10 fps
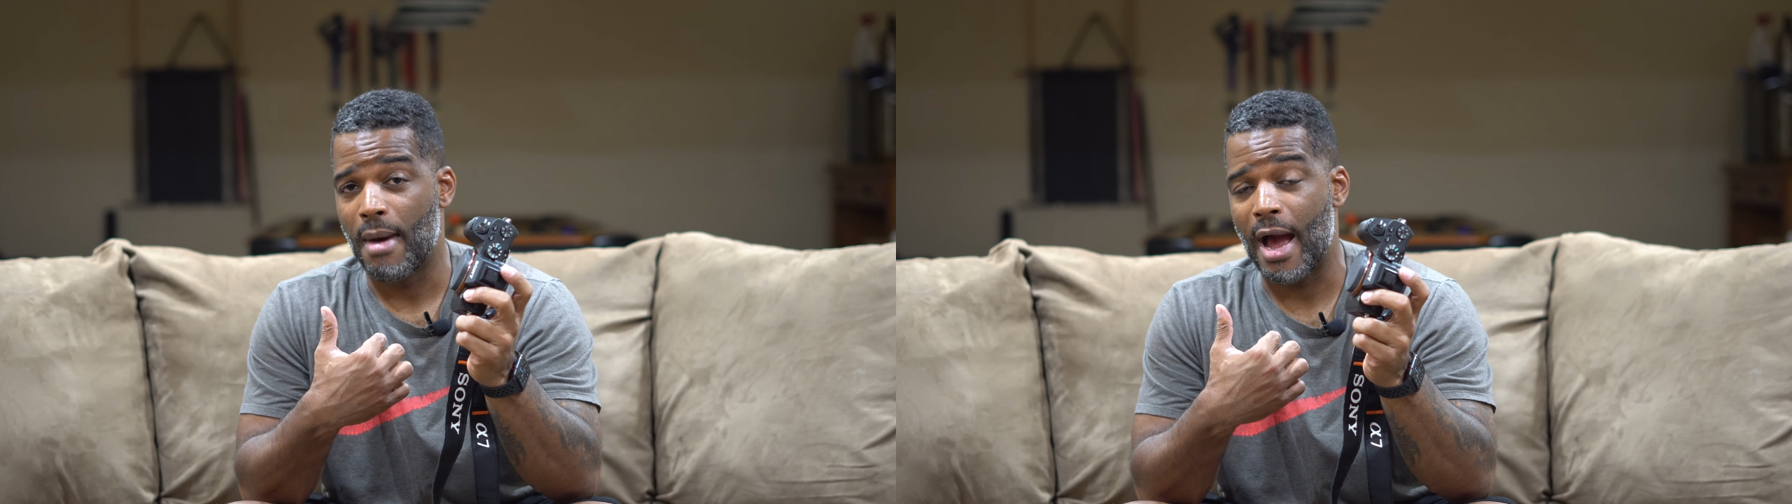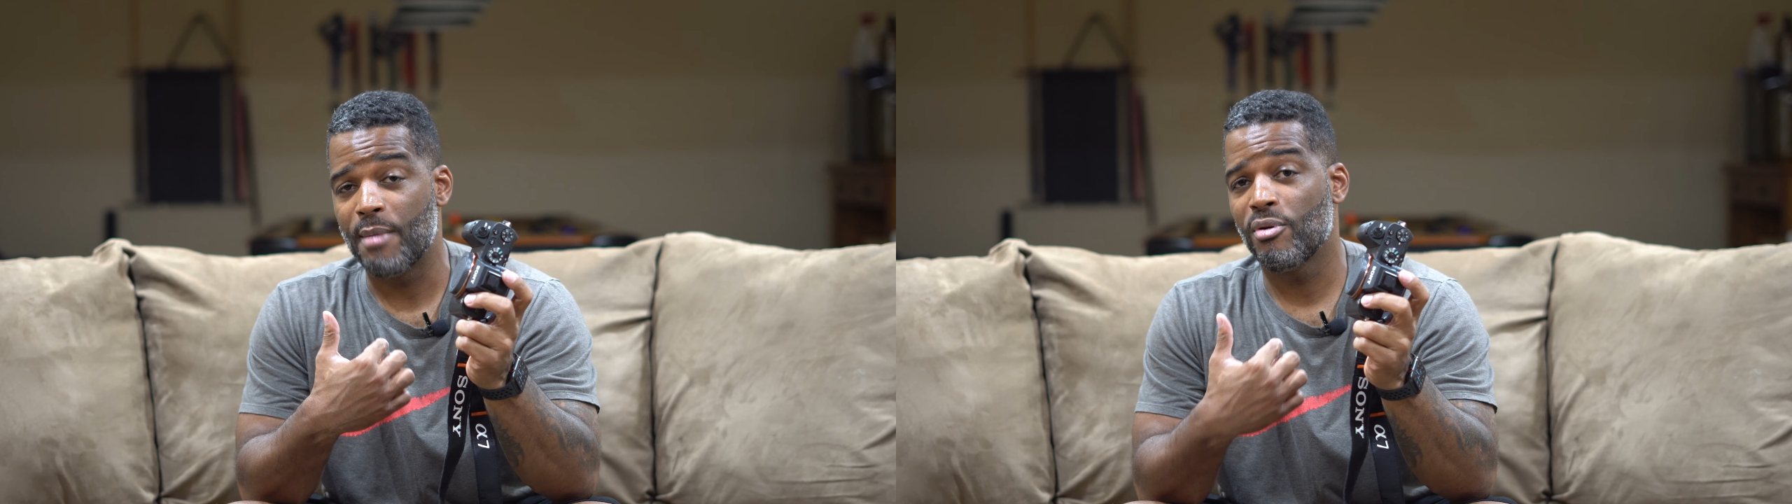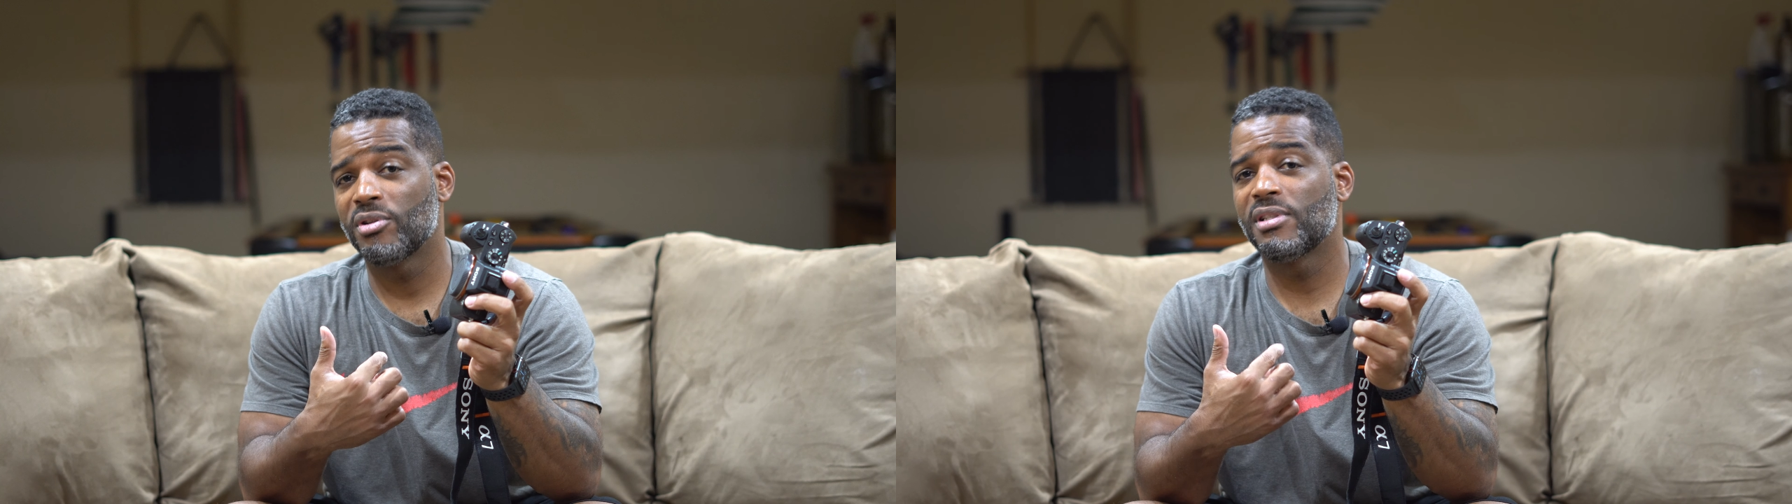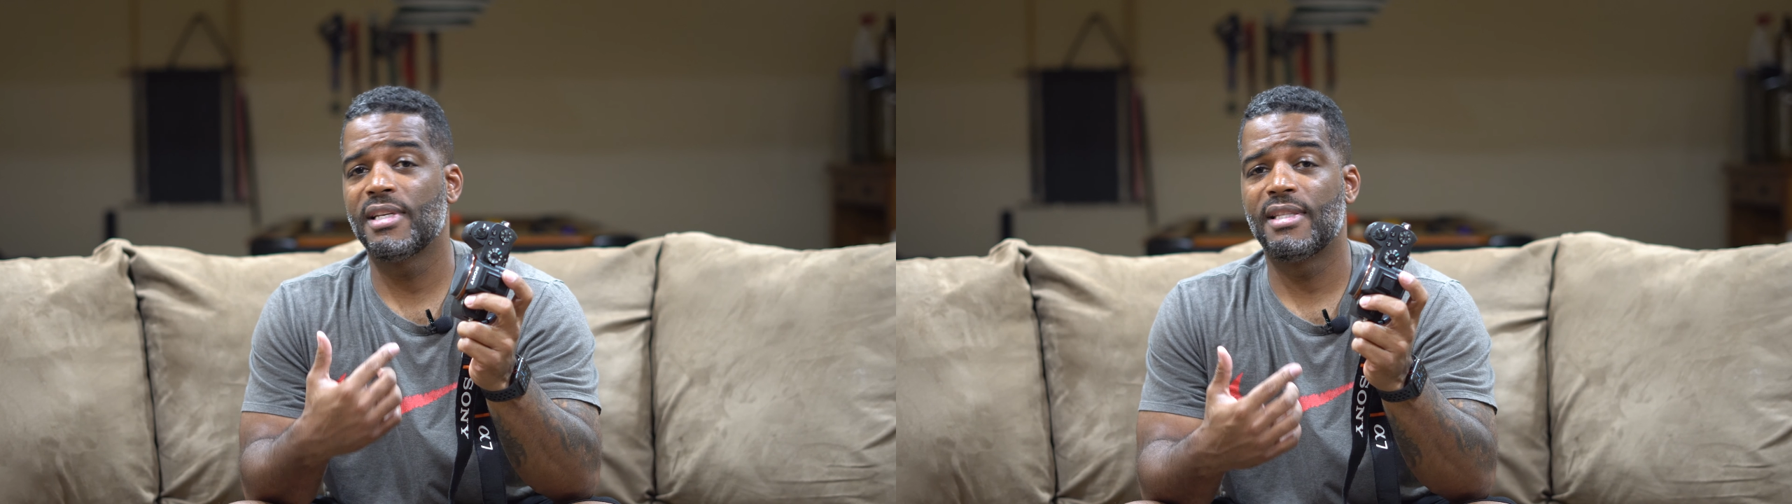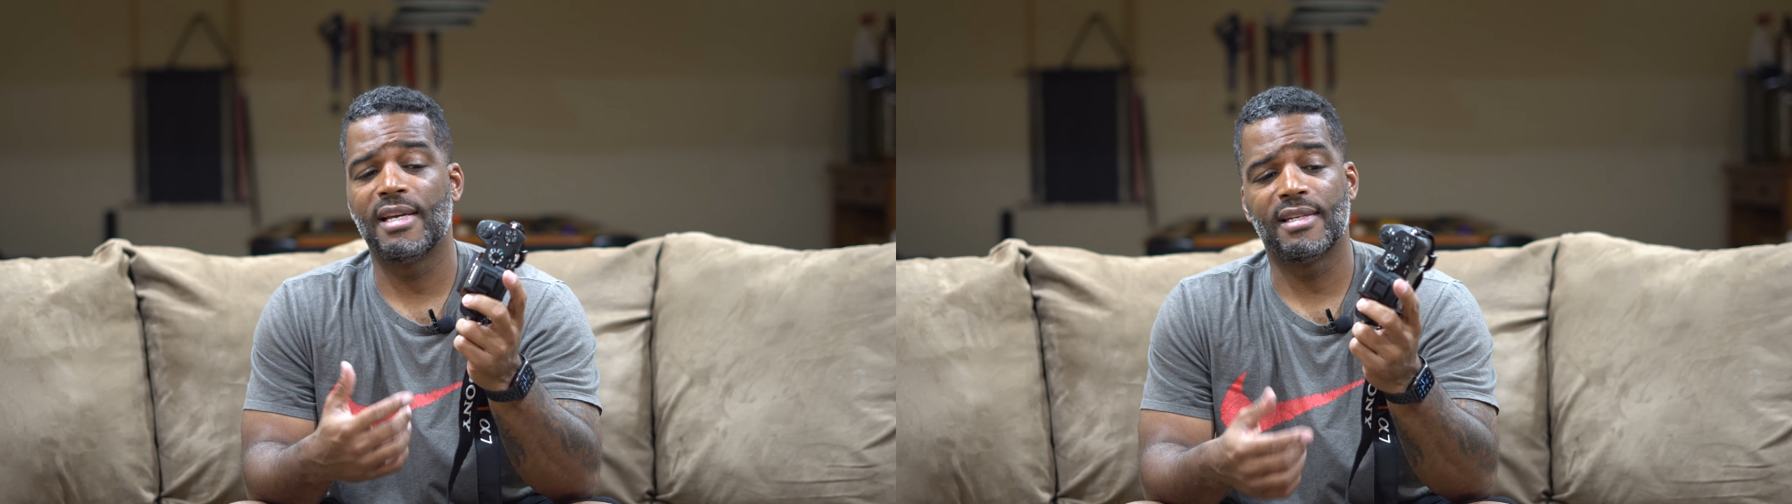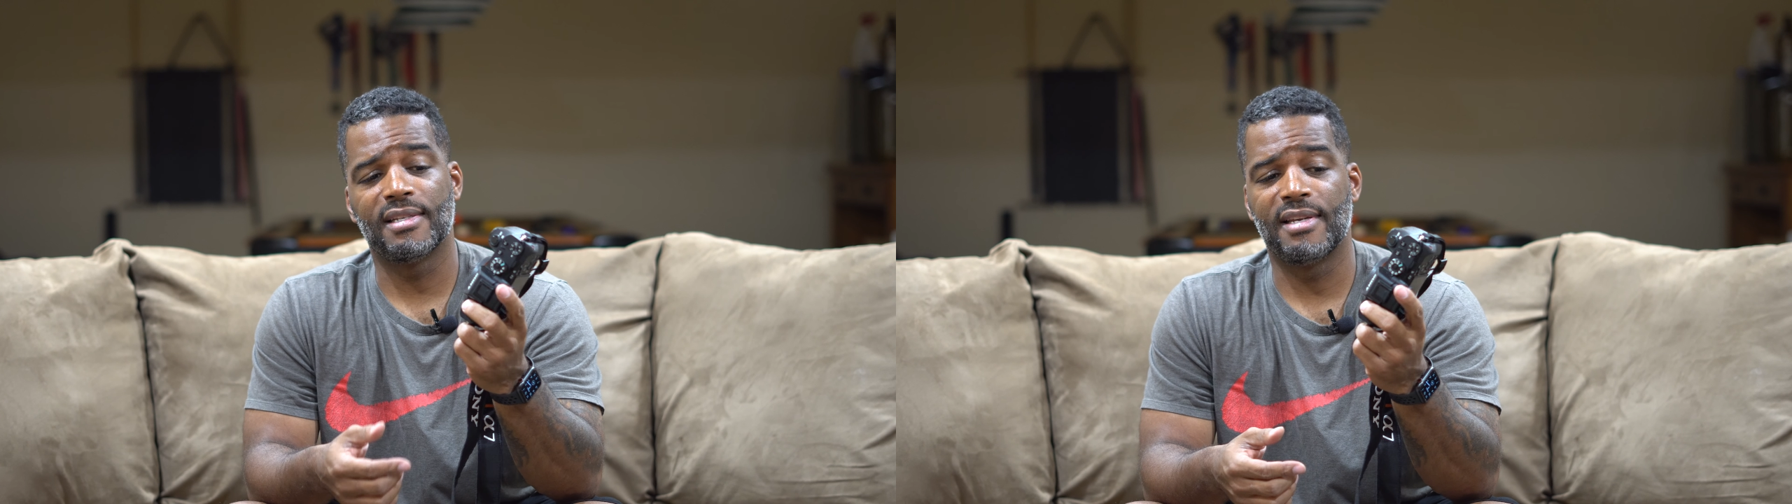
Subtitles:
I personally think this